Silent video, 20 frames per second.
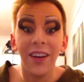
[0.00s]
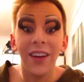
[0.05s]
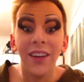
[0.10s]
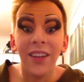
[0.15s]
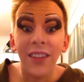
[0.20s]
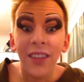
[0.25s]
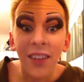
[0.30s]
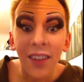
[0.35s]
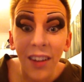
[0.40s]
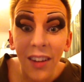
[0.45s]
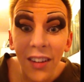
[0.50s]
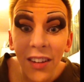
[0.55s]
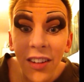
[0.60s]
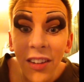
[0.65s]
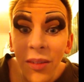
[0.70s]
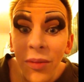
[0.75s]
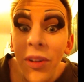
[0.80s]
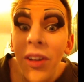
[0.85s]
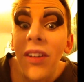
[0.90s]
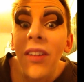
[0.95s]
And so,
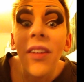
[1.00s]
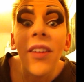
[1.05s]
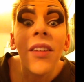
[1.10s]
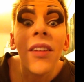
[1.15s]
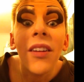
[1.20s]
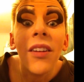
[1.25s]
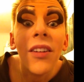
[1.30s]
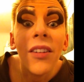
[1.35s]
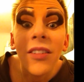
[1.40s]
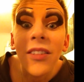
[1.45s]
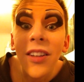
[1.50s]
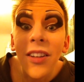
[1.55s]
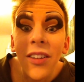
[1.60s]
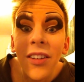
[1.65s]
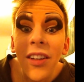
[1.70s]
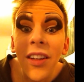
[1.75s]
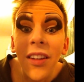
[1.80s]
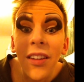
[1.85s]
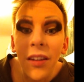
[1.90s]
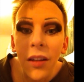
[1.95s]
because I'm doing this a lot to
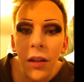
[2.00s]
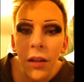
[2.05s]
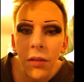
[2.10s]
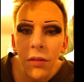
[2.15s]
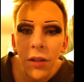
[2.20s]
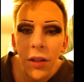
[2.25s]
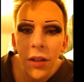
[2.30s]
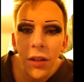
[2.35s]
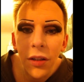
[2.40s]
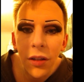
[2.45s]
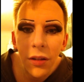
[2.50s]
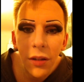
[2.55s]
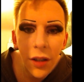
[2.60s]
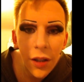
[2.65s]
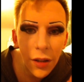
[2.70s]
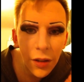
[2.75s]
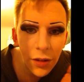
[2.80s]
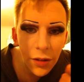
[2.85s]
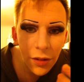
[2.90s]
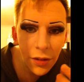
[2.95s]
look in thing, when I do
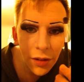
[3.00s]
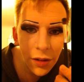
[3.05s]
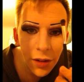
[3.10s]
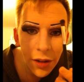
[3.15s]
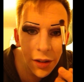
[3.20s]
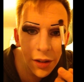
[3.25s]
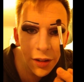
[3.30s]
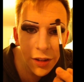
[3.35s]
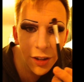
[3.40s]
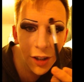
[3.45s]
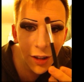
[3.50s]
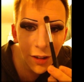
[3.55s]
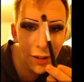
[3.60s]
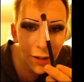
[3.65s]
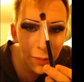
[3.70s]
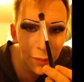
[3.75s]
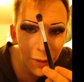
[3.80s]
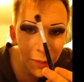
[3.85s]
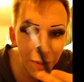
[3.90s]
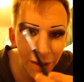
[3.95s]
that, it shows
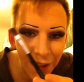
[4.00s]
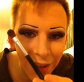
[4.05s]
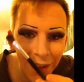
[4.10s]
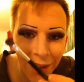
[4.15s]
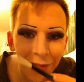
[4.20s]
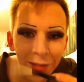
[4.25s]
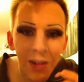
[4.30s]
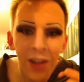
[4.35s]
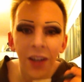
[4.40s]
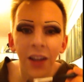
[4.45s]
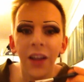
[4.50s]
in my makeup,